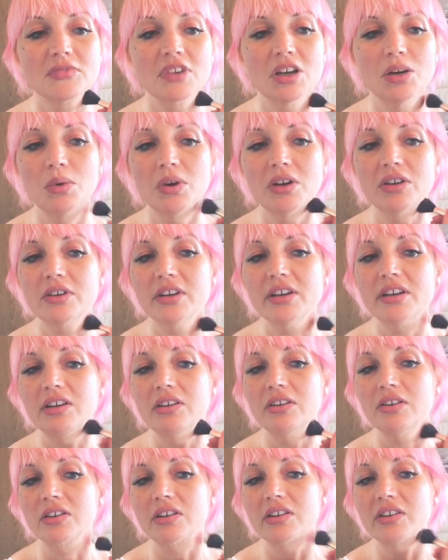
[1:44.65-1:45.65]
I want it right
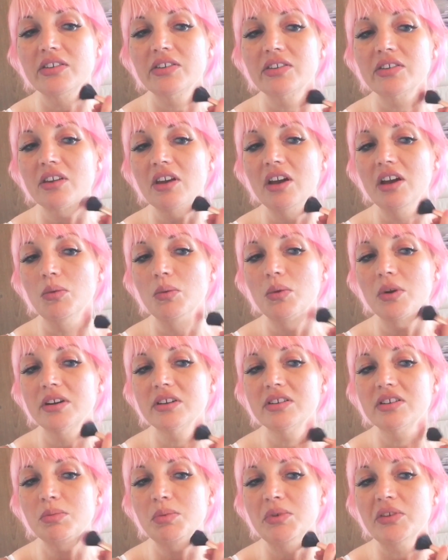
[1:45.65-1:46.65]
here because I want
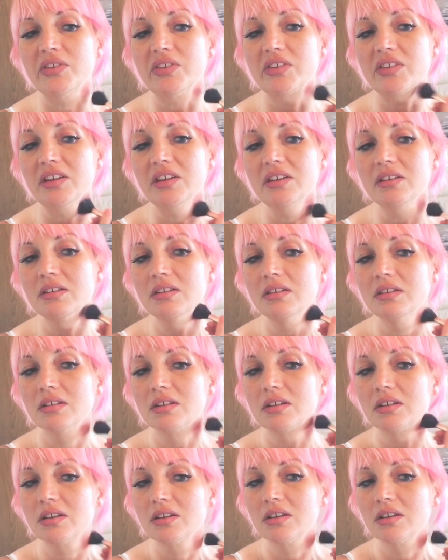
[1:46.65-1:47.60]
it to be seen.